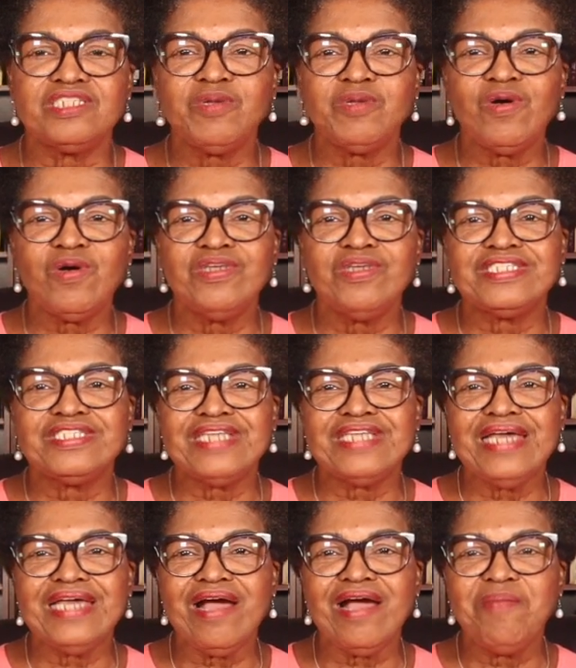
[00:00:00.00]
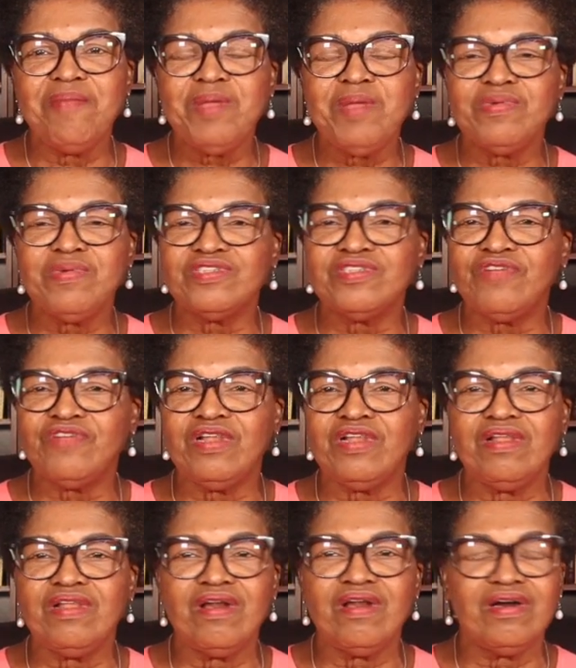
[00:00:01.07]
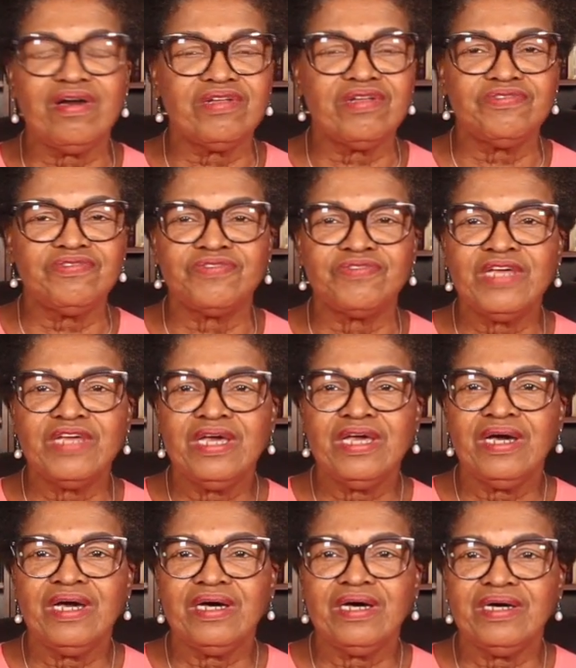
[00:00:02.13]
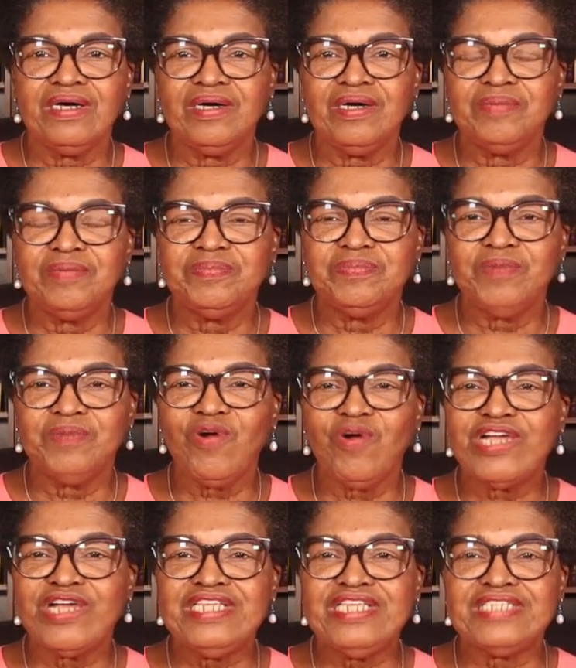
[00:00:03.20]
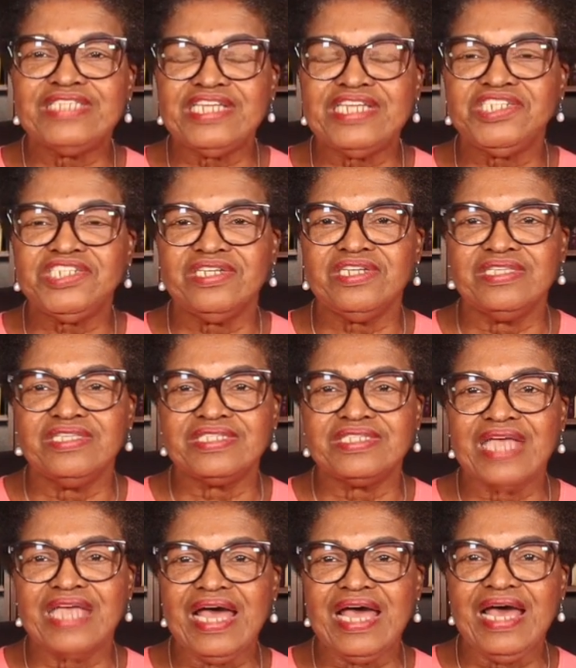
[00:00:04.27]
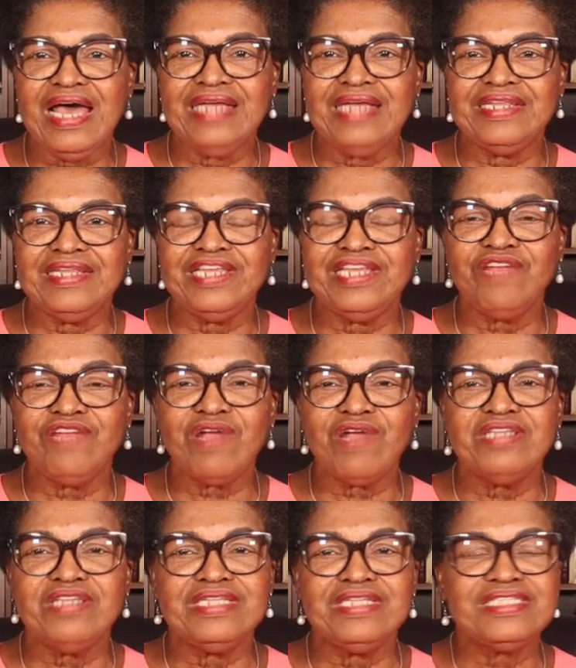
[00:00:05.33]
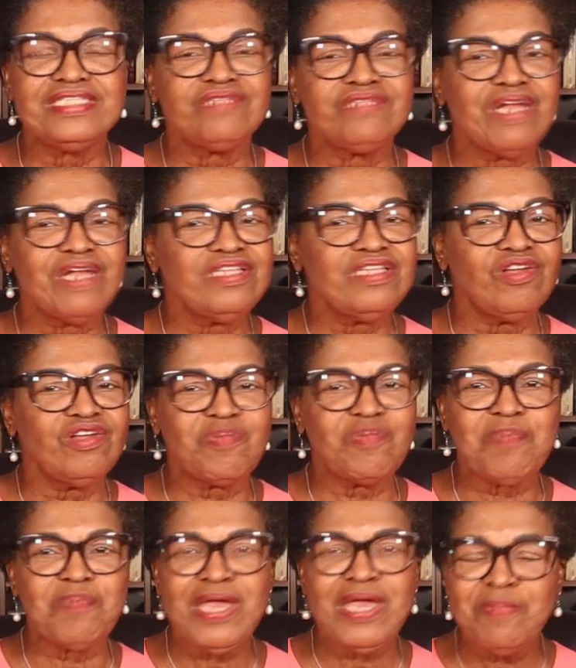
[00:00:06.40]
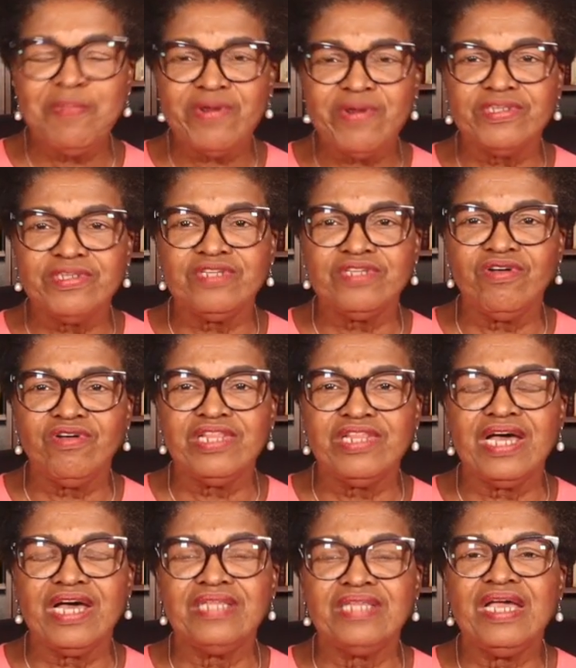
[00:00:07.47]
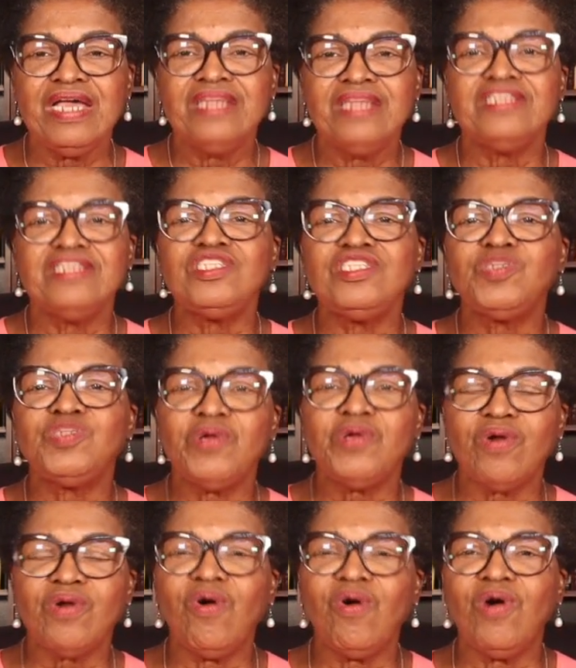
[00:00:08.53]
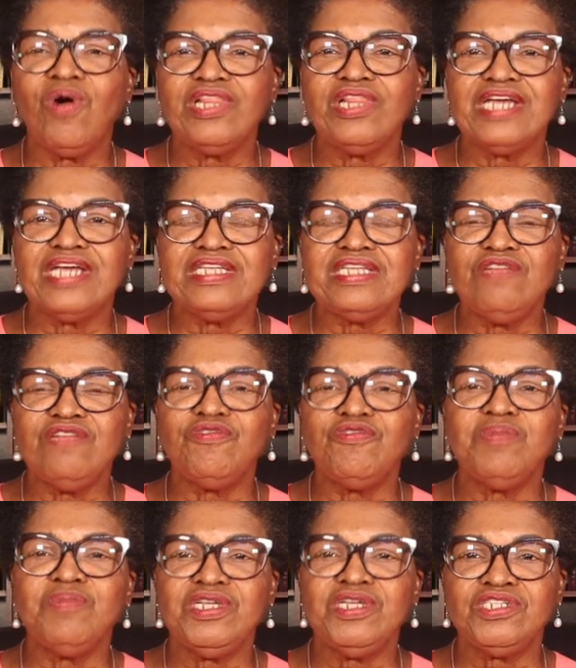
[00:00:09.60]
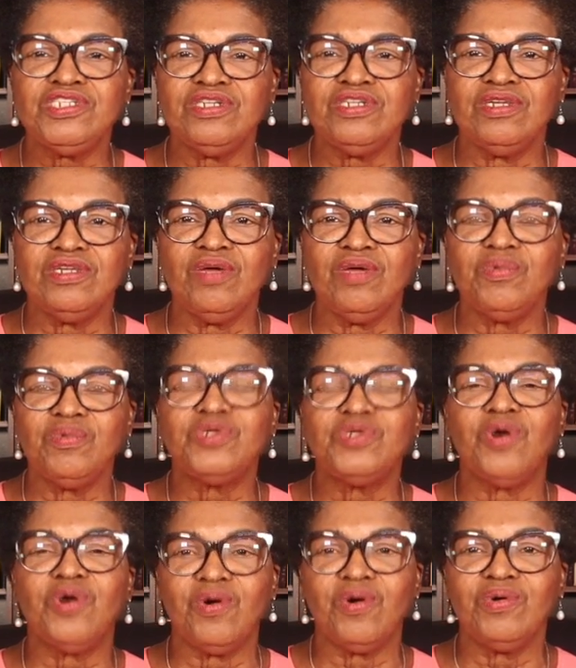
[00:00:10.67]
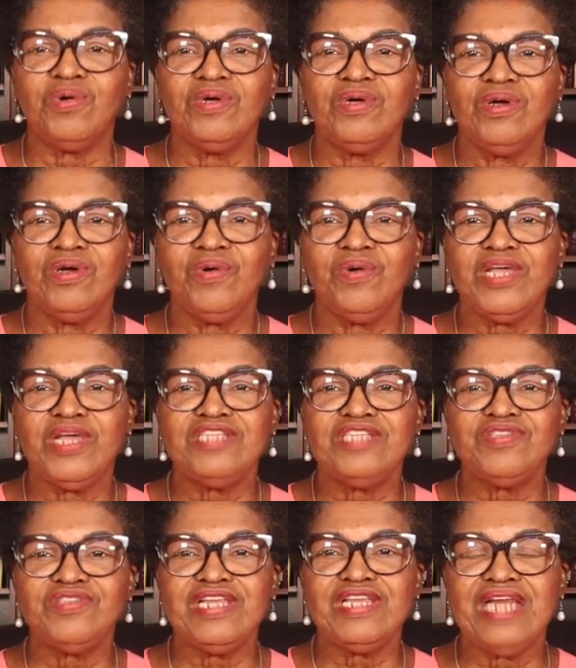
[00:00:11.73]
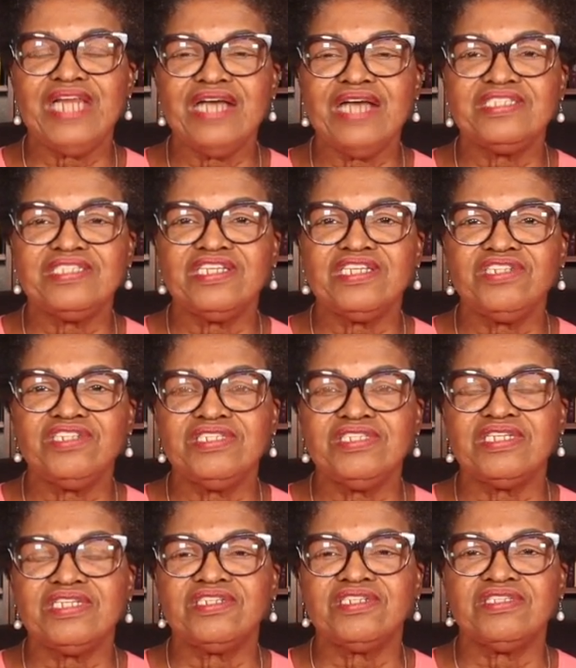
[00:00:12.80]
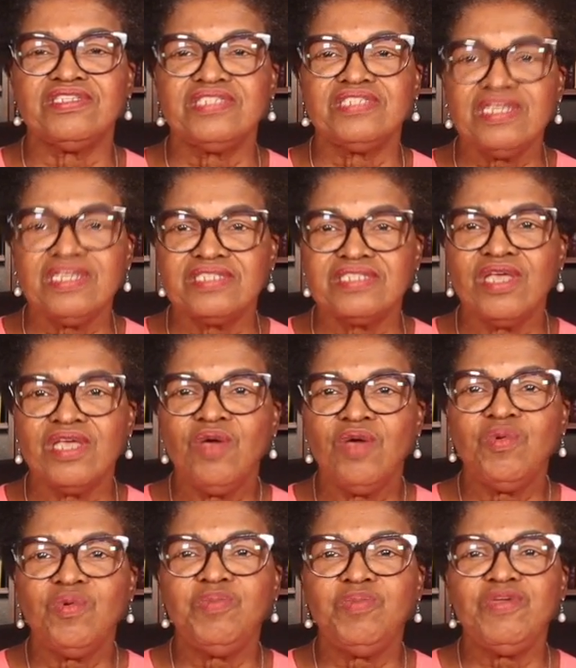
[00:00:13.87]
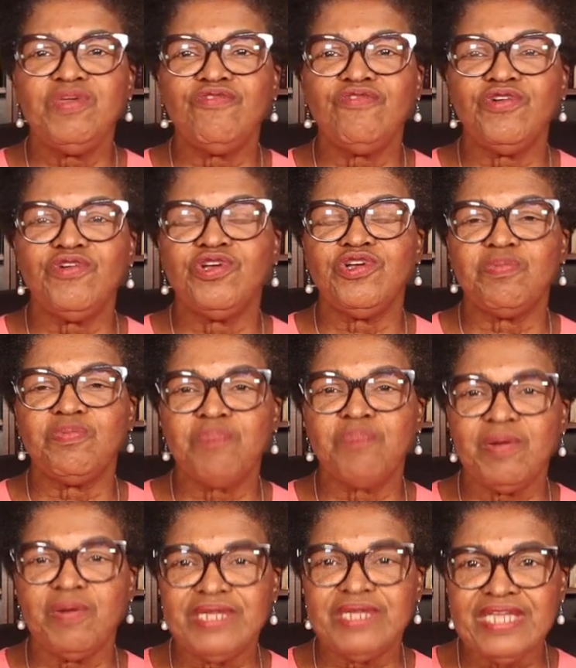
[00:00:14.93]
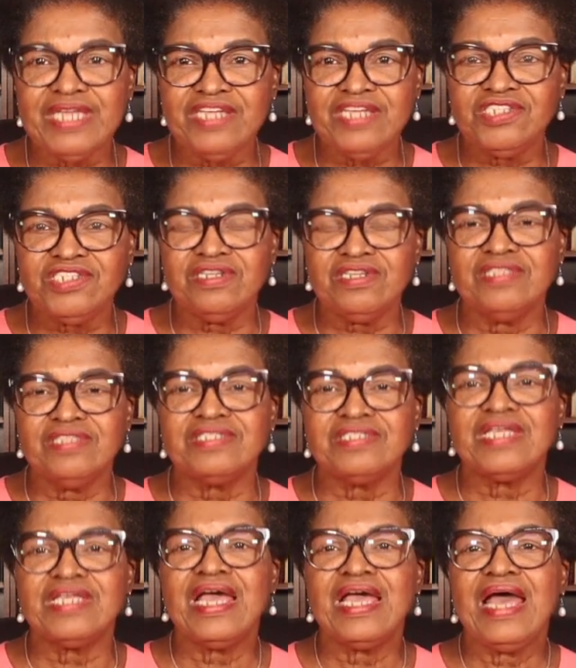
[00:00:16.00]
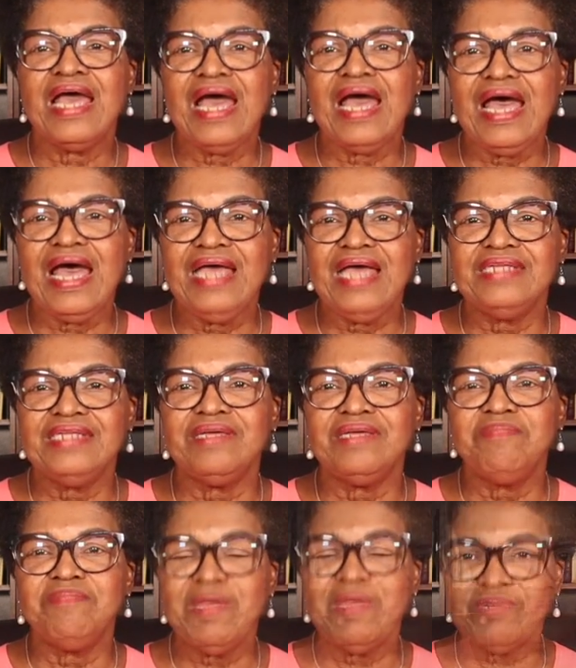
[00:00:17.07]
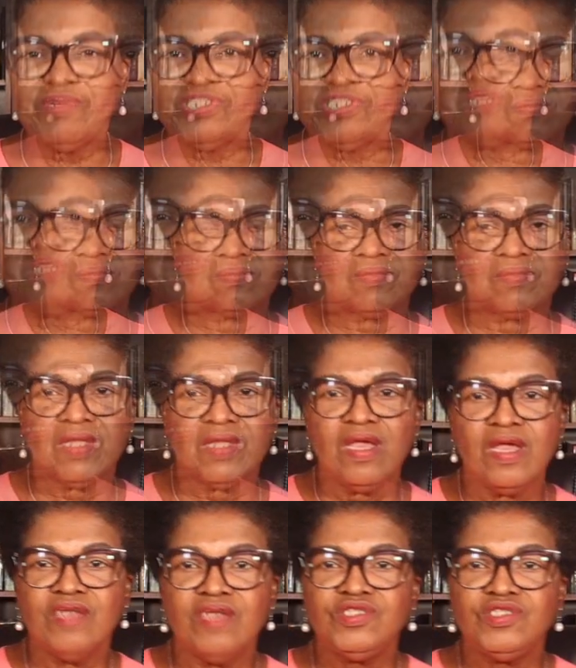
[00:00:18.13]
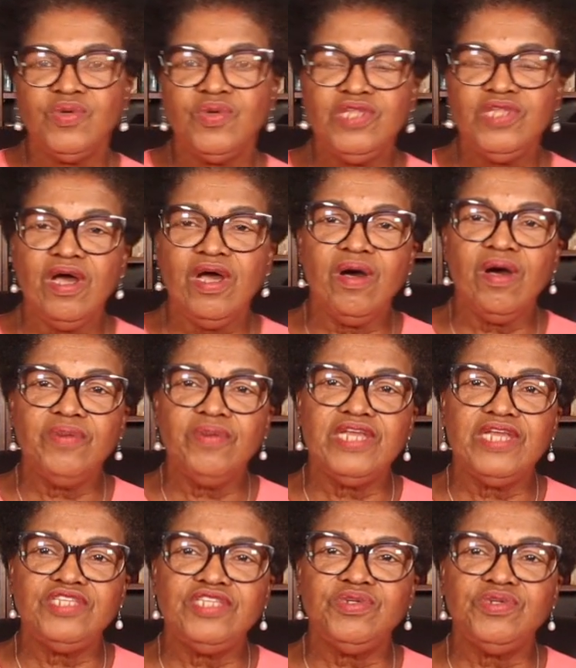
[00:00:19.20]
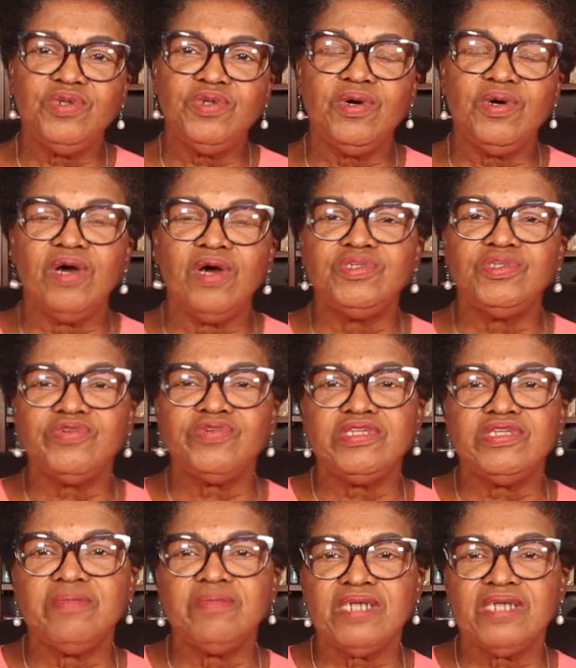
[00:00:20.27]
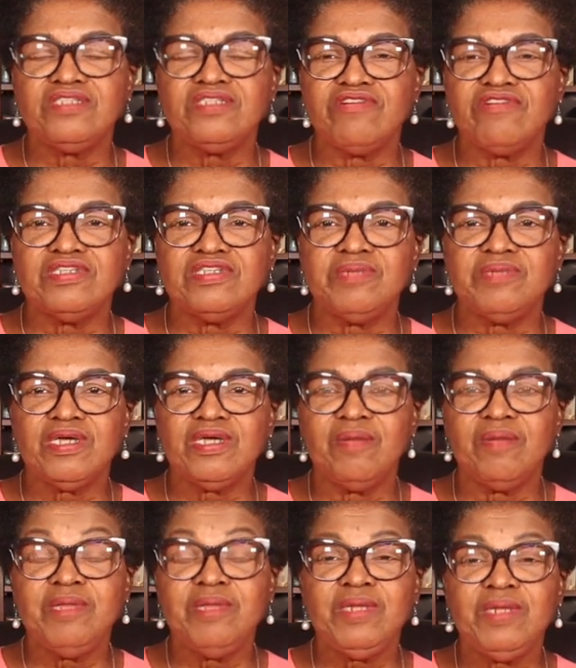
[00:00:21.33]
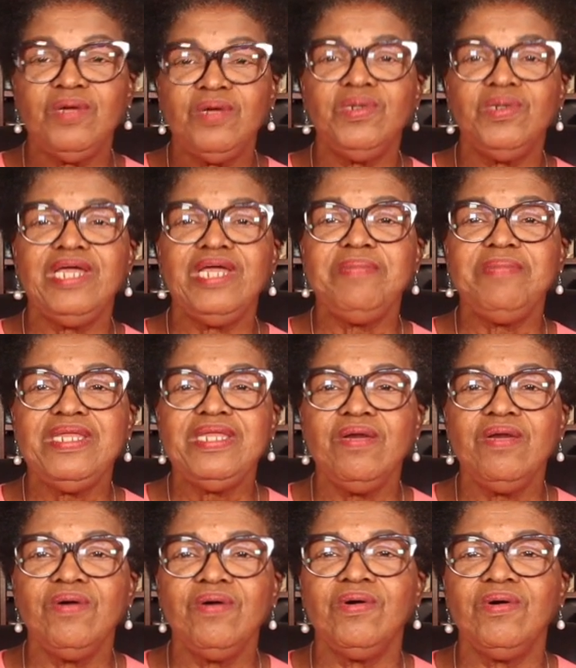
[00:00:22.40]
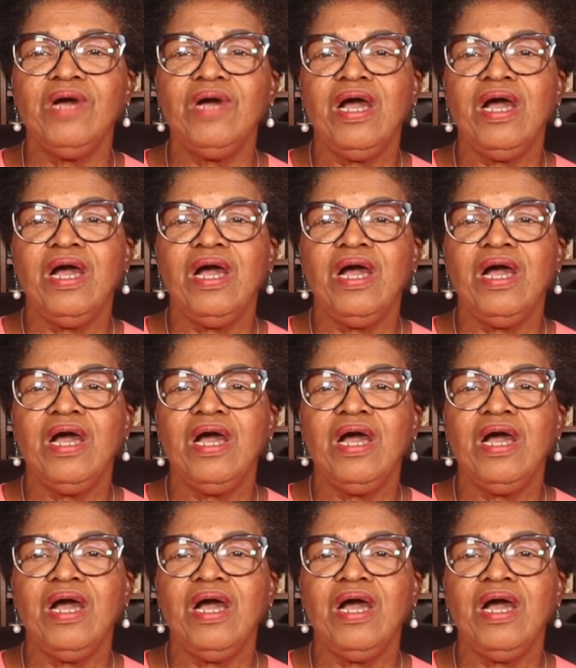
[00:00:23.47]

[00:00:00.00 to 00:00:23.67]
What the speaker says: because they are members of a lot of organizations, and they write a lot of papers and all that. This is where all that information would go. Okay, so the last section, section 6, would be for your publications and memberships. So now that you know how to create a master resume, comment below, let me know